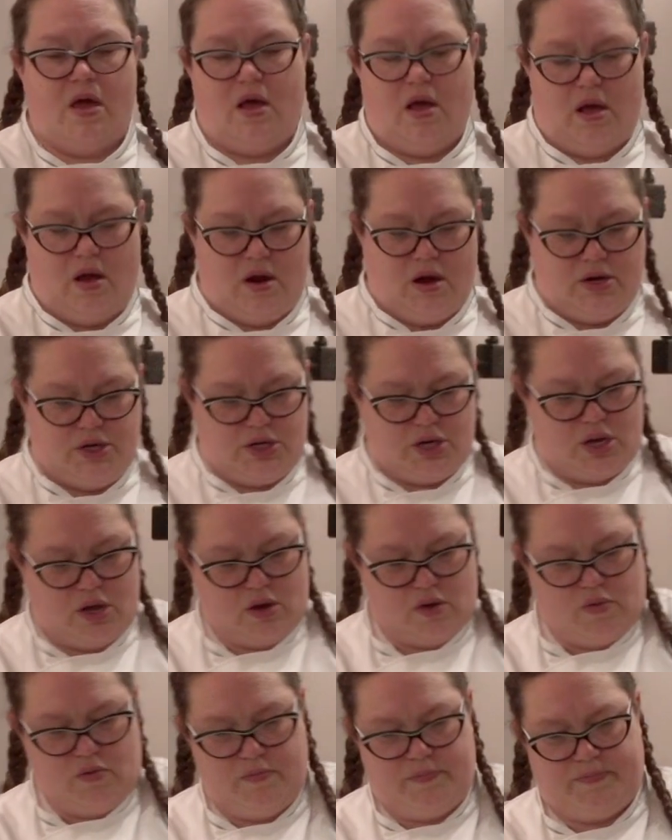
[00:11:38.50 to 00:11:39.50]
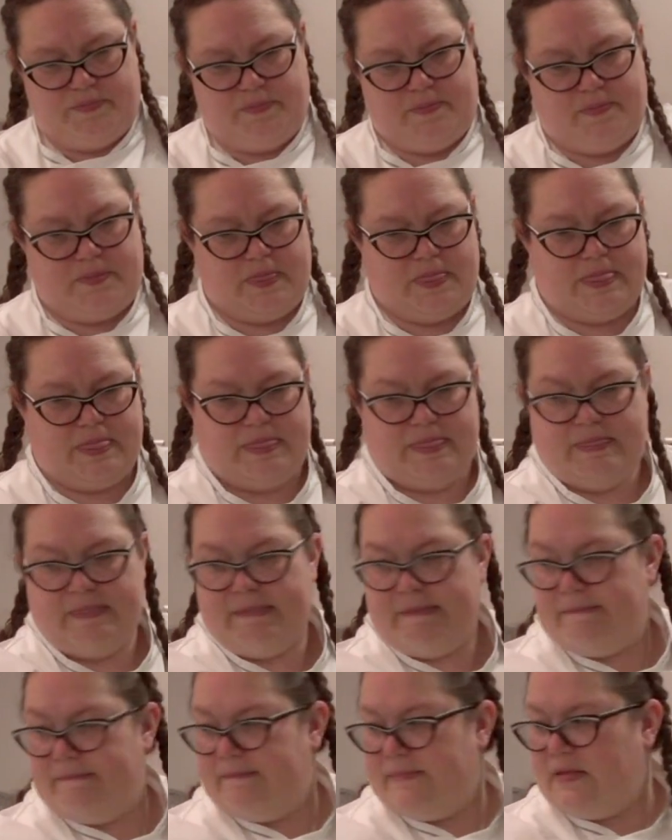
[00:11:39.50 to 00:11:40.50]
our dough. Let's
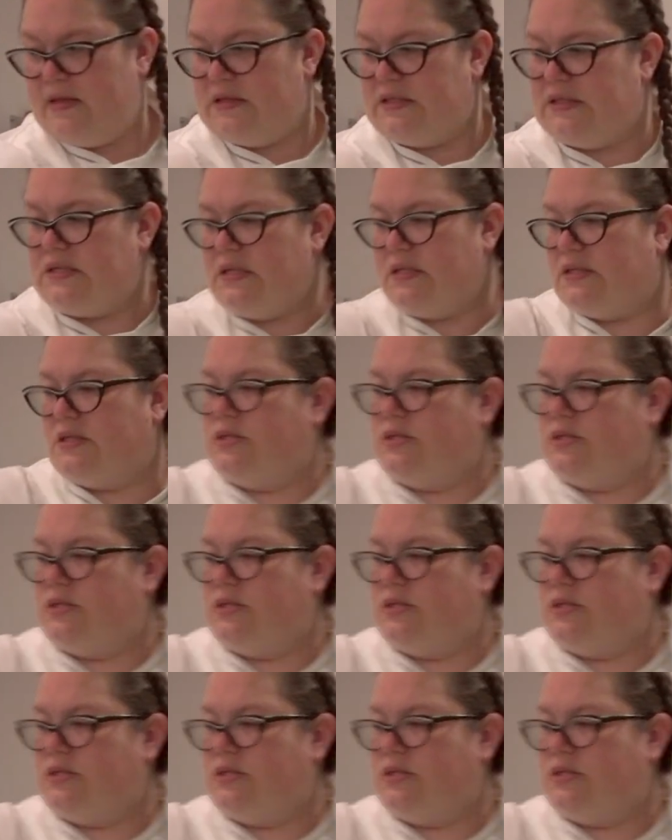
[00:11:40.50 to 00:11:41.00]
set